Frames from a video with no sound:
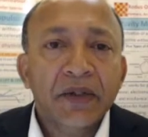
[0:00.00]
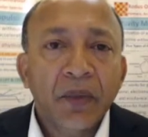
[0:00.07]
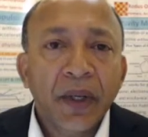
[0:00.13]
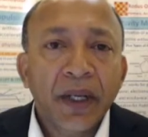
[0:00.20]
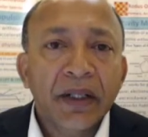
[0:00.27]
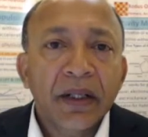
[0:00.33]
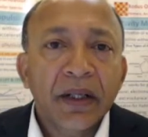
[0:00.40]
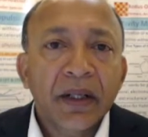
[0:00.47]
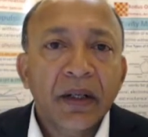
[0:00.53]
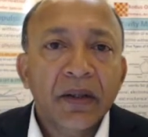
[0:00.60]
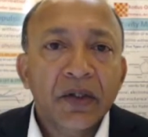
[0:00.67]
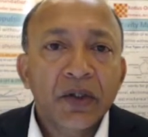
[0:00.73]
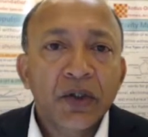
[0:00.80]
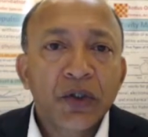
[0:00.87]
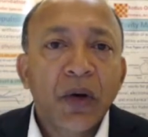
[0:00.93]
when
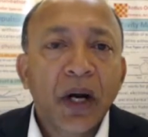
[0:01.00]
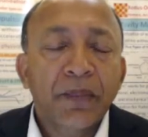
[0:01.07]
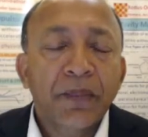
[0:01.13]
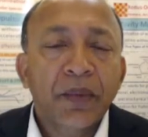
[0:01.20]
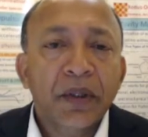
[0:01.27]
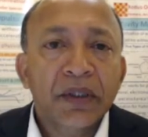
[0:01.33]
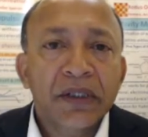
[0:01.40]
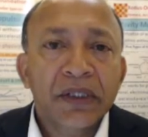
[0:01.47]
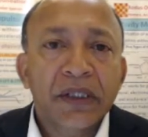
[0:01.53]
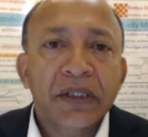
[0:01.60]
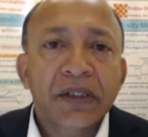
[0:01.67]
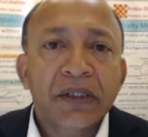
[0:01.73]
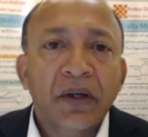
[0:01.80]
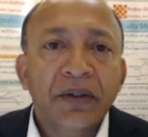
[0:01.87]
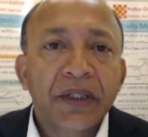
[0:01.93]
two
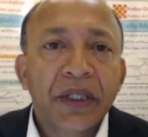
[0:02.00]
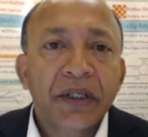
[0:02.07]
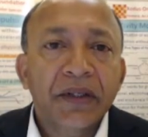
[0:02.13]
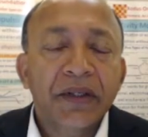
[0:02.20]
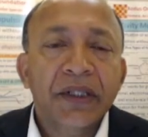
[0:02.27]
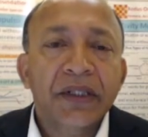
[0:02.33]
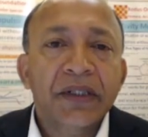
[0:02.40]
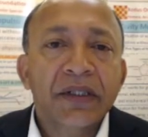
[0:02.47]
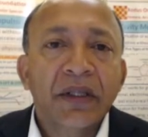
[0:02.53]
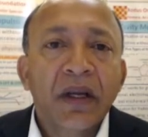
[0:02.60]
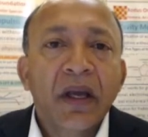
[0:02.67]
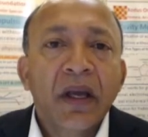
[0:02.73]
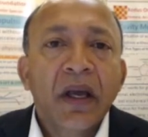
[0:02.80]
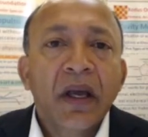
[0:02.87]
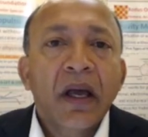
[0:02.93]
hypotheses or theories
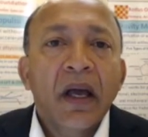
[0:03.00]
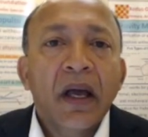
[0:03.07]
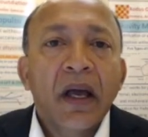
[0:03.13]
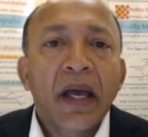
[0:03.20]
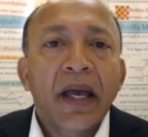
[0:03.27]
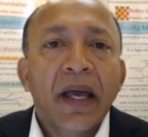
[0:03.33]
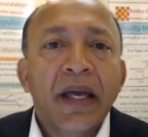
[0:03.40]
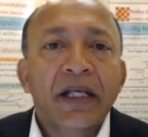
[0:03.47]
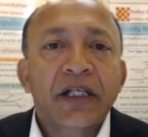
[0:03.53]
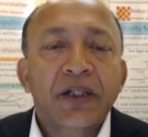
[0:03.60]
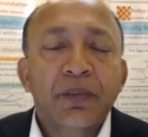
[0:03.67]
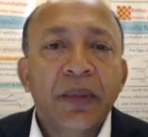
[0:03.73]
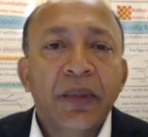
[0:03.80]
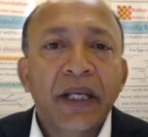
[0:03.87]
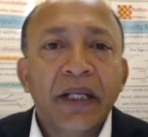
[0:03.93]

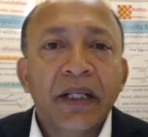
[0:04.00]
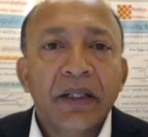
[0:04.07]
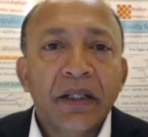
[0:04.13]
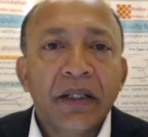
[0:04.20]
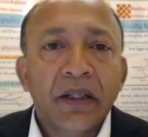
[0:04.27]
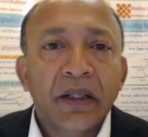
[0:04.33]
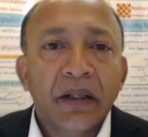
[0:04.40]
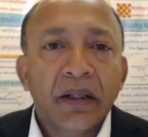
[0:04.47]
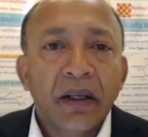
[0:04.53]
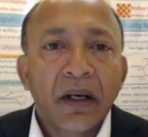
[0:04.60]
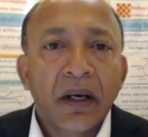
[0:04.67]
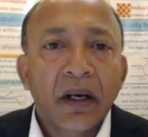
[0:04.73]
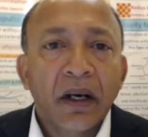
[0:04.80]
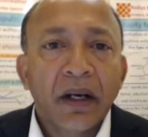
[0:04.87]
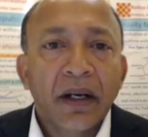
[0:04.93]
explain
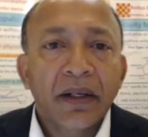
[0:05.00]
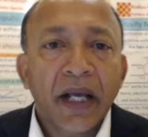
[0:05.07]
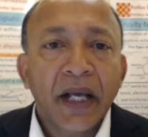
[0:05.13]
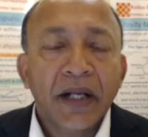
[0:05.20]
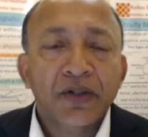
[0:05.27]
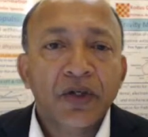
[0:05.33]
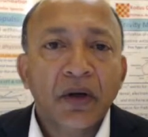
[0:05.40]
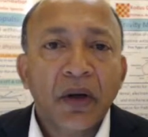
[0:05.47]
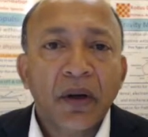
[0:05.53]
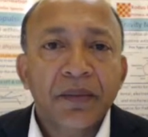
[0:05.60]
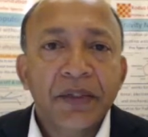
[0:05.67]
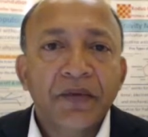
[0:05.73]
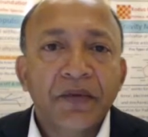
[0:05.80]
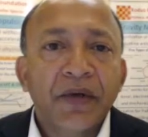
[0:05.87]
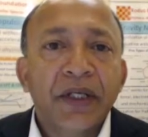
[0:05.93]
a natural
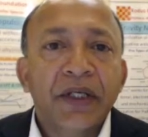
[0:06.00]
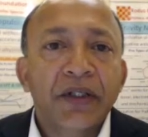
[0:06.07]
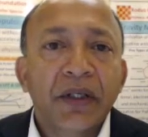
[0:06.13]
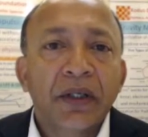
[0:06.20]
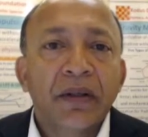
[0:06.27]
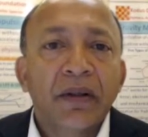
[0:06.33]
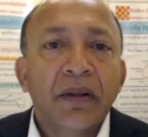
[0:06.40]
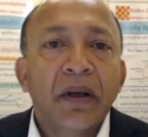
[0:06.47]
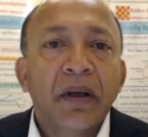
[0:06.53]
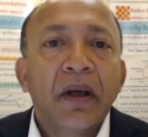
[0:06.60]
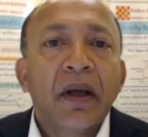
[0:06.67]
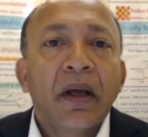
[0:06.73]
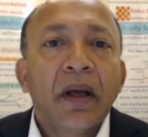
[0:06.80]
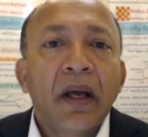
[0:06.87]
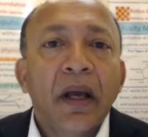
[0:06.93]
observation
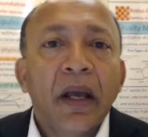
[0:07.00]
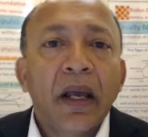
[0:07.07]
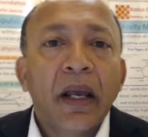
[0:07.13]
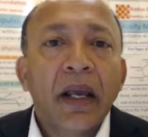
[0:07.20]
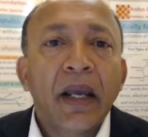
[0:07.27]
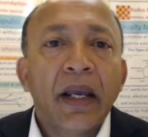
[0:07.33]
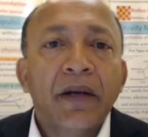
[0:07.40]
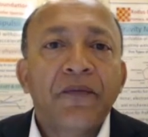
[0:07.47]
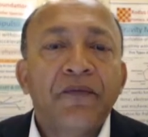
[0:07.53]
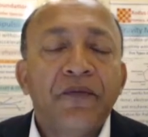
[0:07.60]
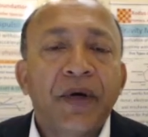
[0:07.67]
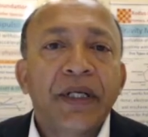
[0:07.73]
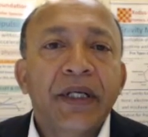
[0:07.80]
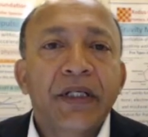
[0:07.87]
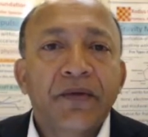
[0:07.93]
in
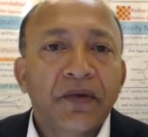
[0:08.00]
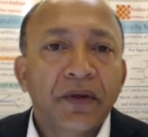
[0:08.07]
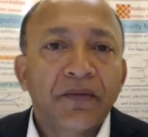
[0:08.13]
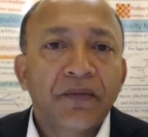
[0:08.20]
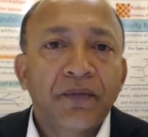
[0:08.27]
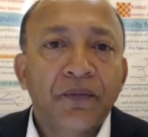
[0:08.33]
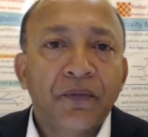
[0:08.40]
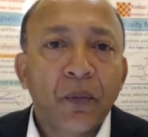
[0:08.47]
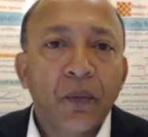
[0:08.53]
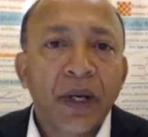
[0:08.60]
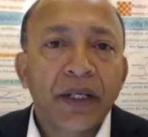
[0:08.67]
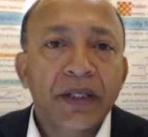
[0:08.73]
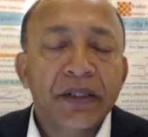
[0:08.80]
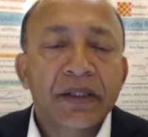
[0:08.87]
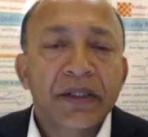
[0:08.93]
very different
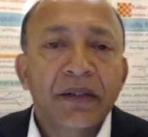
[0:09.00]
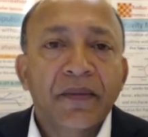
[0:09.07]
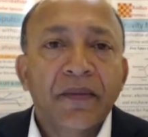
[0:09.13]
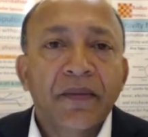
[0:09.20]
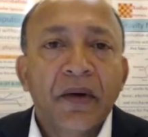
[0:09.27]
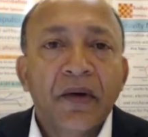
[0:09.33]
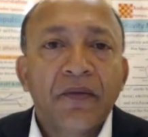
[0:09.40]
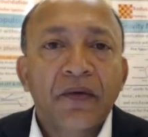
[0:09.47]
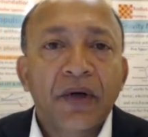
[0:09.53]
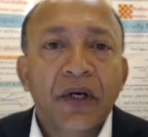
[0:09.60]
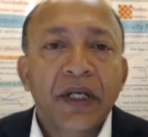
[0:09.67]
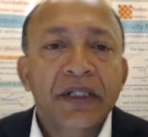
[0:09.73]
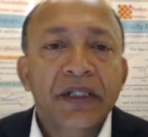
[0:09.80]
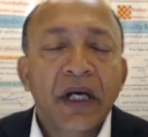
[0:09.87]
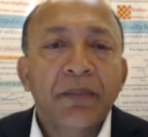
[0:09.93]
ways. For
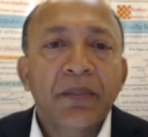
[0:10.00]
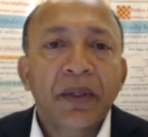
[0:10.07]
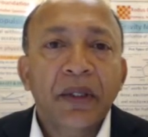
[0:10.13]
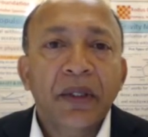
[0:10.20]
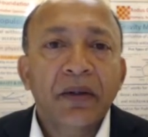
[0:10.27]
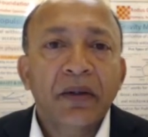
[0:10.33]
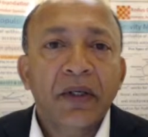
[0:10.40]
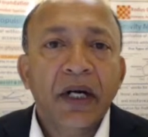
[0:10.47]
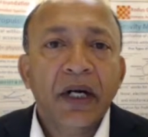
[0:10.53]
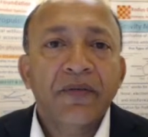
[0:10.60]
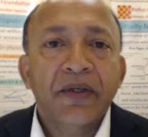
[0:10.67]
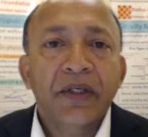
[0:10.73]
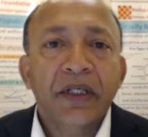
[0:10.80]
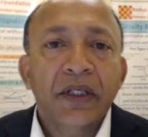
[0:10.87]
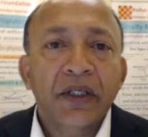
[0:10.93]
example,
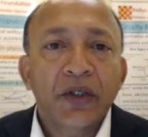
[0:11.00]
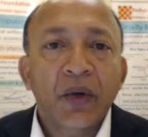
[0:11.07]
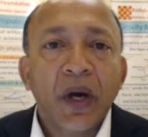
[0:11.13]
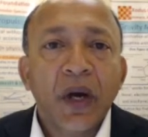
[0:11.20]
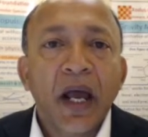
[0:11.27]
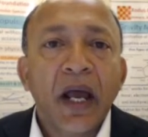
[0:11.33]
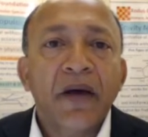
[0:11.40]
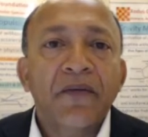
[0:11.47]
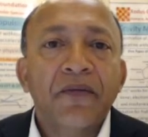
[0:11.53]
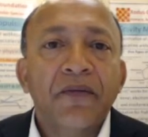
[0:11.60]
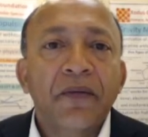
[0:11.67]
gravity. You have